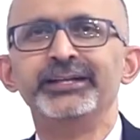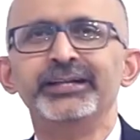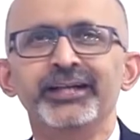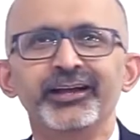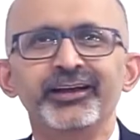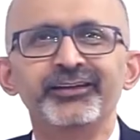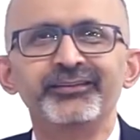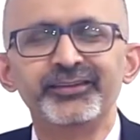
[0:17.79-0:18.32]

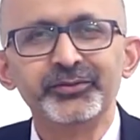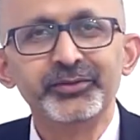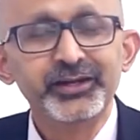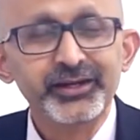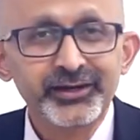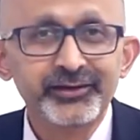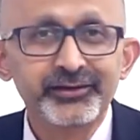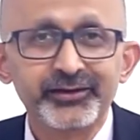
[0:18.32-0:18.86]
It's a
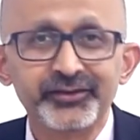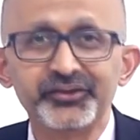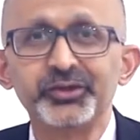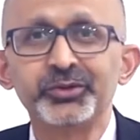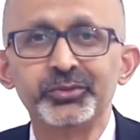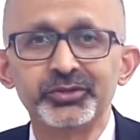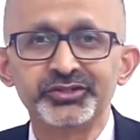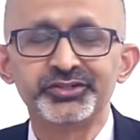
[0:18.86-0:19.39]
very
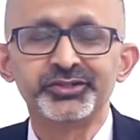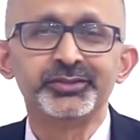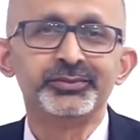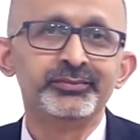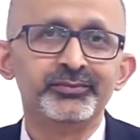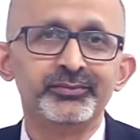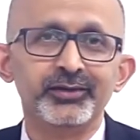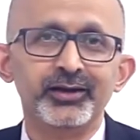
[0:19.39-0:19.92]
interesting
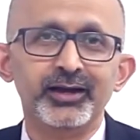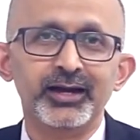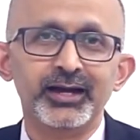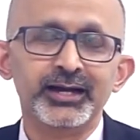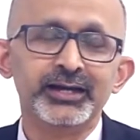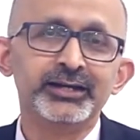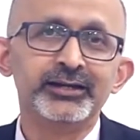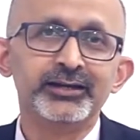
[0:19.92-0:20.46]
question,
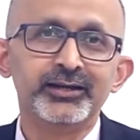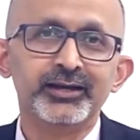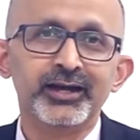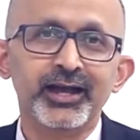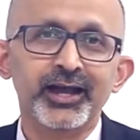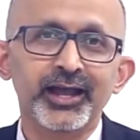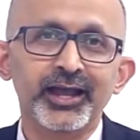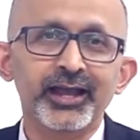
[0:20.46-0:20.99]
and
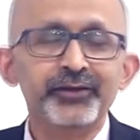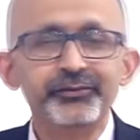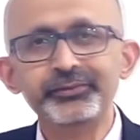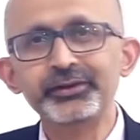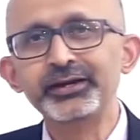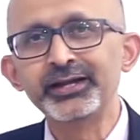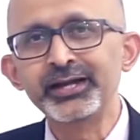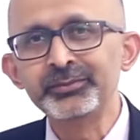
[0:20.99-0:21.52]

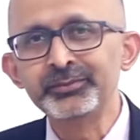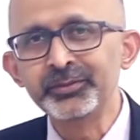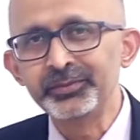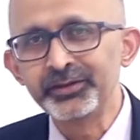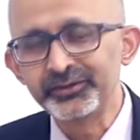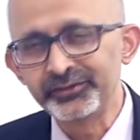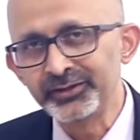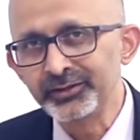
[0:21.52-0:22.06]
every time a
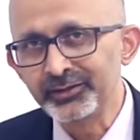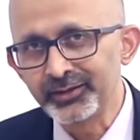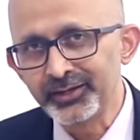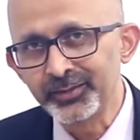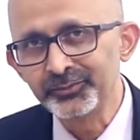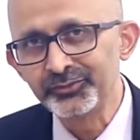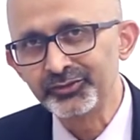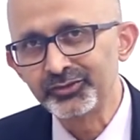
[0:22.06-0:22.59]
patient
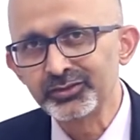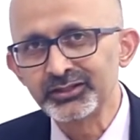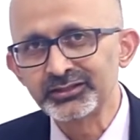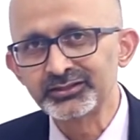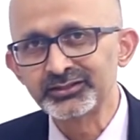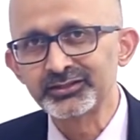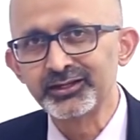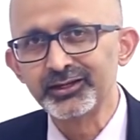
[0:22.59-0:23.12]
comes to
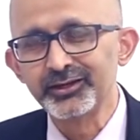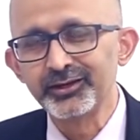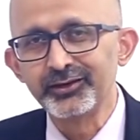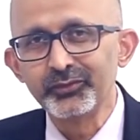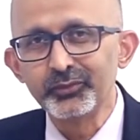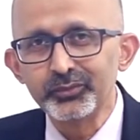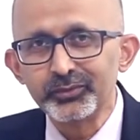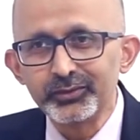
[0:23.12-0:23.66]
us,
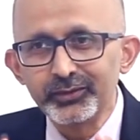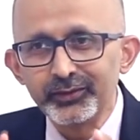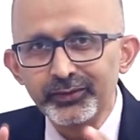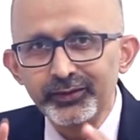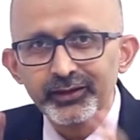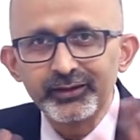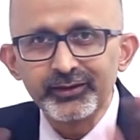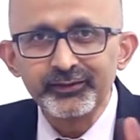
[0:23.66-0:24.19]

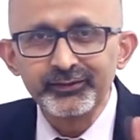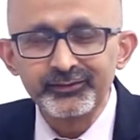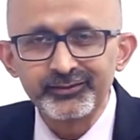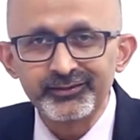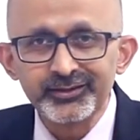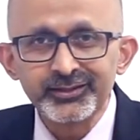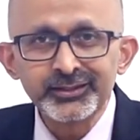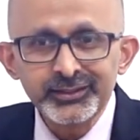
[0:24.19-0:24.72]
the
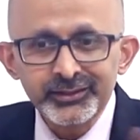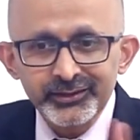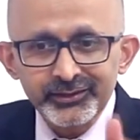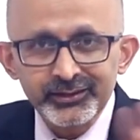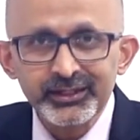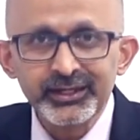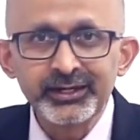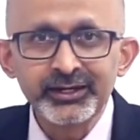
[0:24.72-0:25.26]
concerned
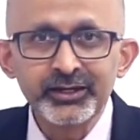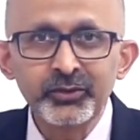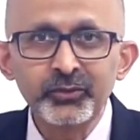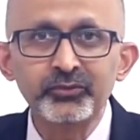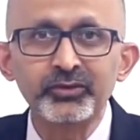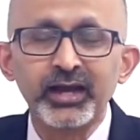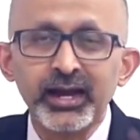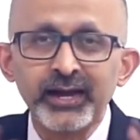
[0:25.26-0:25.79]

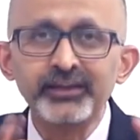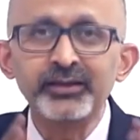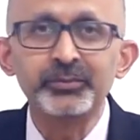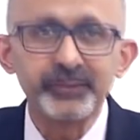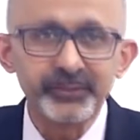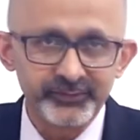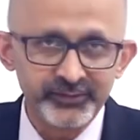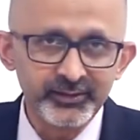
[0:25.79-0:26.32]
relatives and the
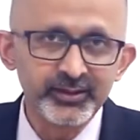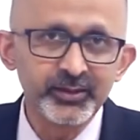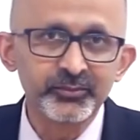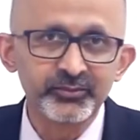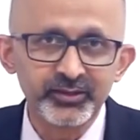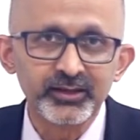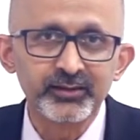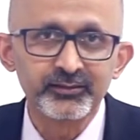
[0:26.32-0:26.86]
patient
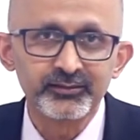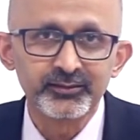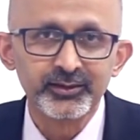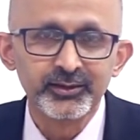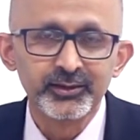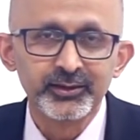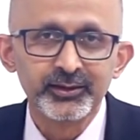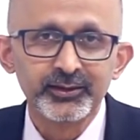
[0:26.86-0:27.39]
themselves
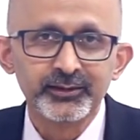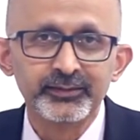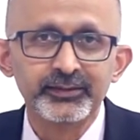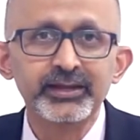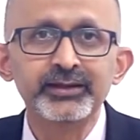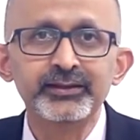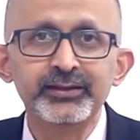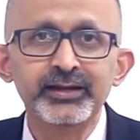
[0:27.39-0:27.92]

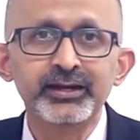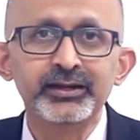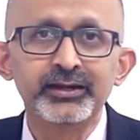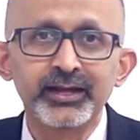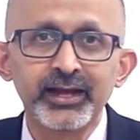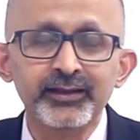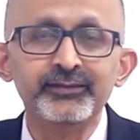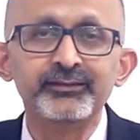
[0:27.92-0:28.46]
think that
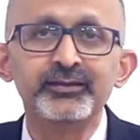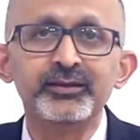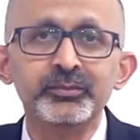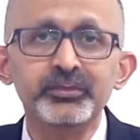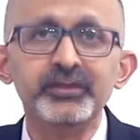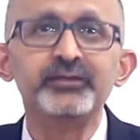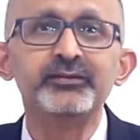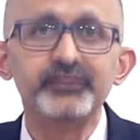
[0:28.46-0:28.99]
cancer
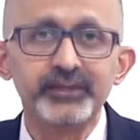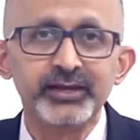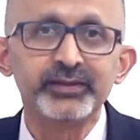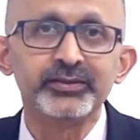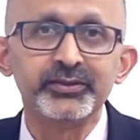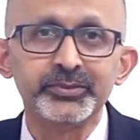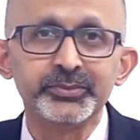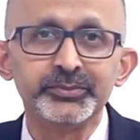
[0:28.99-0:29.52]
means
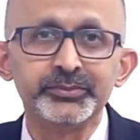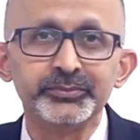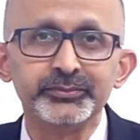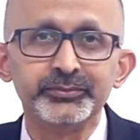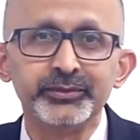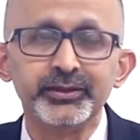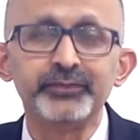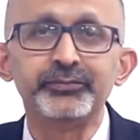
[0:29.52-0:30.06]
death.
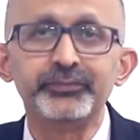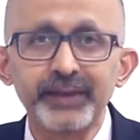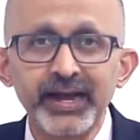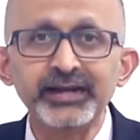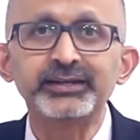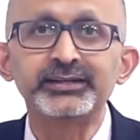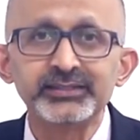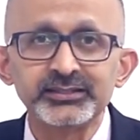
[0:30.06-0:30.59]
The
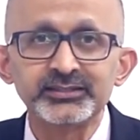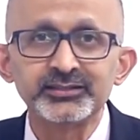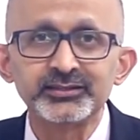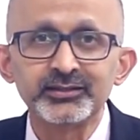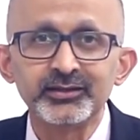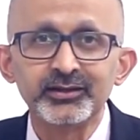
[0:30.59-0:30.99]
fact is,